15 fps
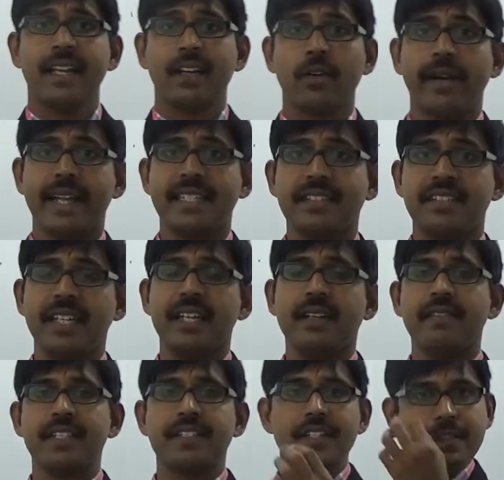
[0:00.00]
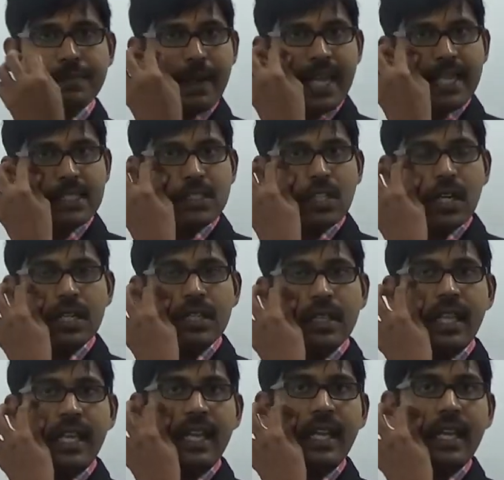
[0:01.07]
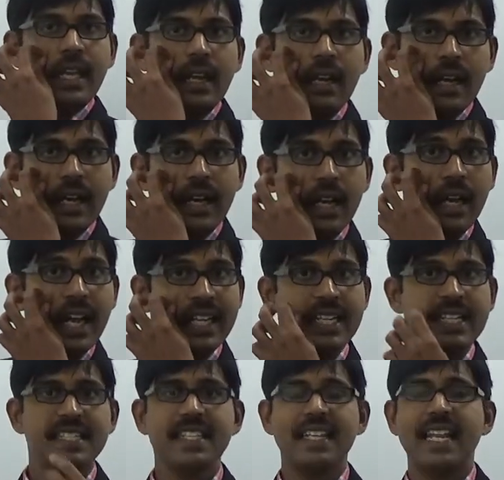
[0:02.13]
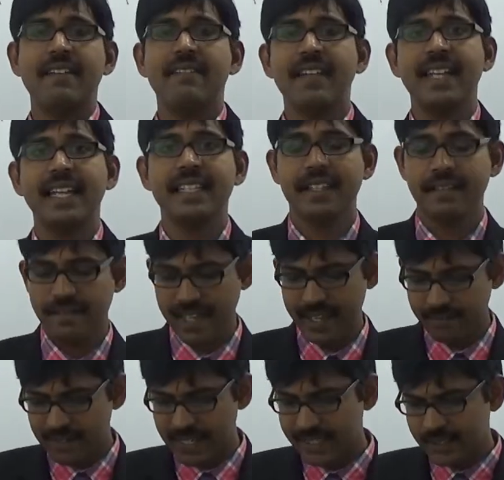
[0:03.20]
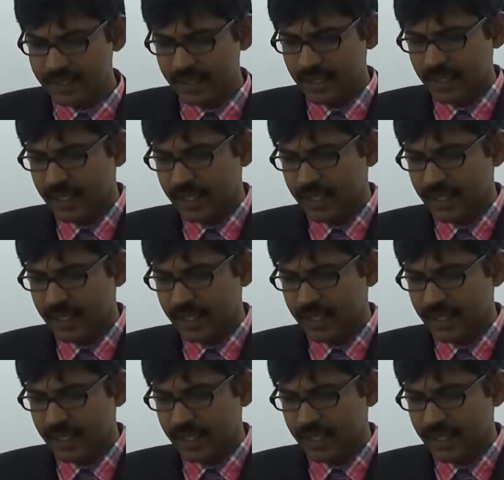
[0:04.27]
a question which is based on the energy level and the wavelength.